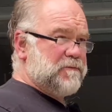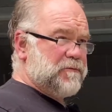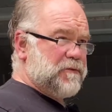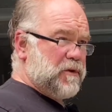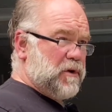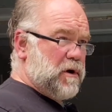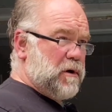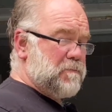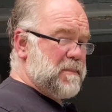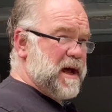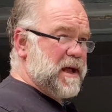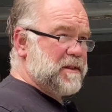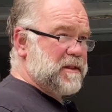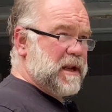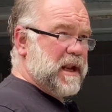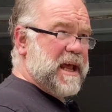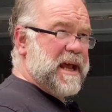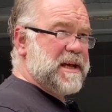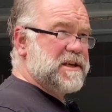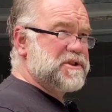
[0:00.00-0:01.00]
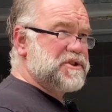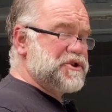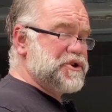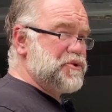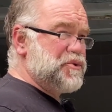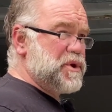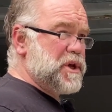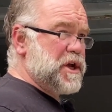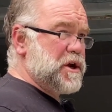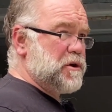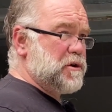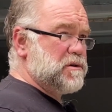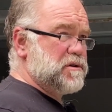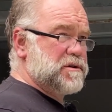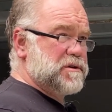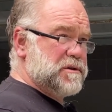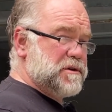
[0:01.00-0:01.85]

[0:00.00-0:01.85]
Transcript: for about the last 2 years.